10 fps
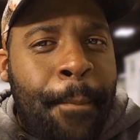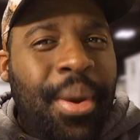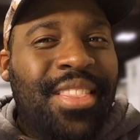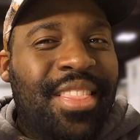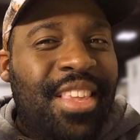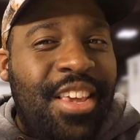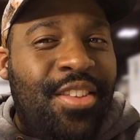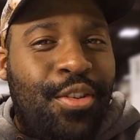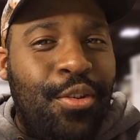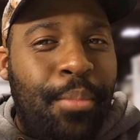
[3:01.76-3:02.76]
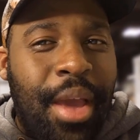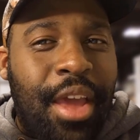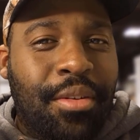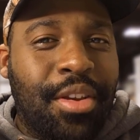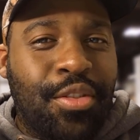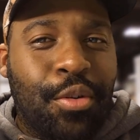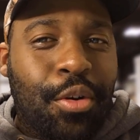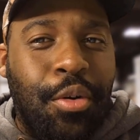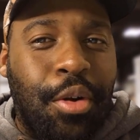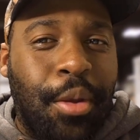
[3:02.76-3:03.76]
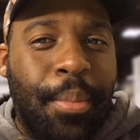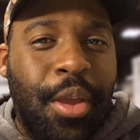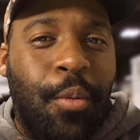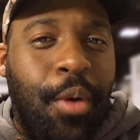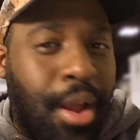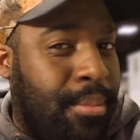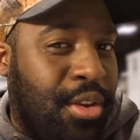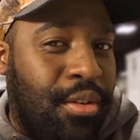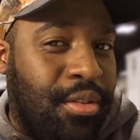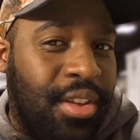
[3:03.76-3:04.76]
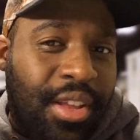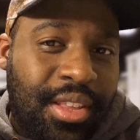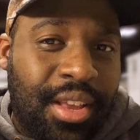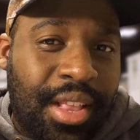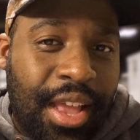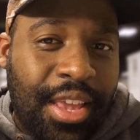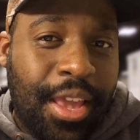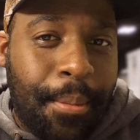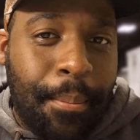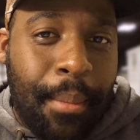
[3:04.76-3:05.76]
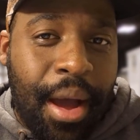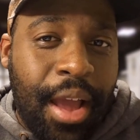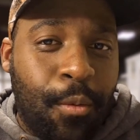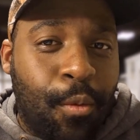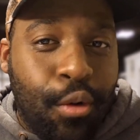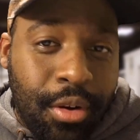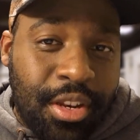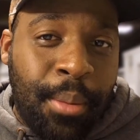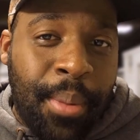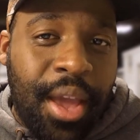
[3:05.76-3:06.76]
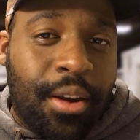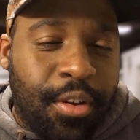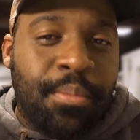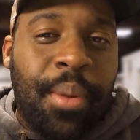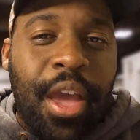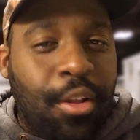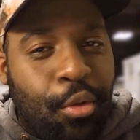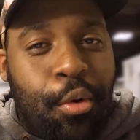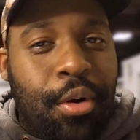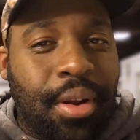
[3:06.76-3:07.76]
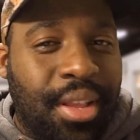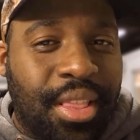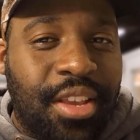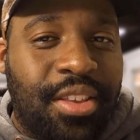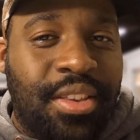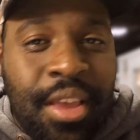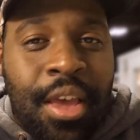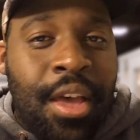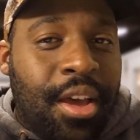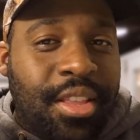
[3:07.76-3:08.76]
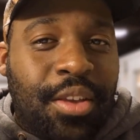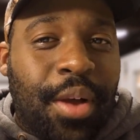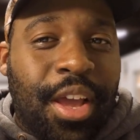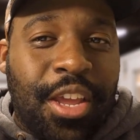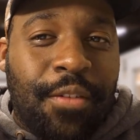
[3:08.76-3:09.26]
But these 2 batteries are gonna be what I'm using until I get my warranty batteries back, or at least until I get a